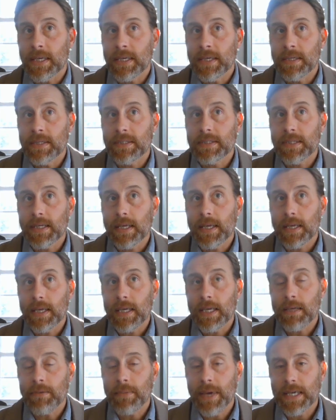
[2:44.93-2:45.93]
is
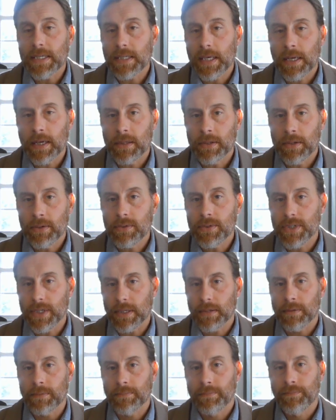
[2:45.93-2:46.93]
he makes an allusion.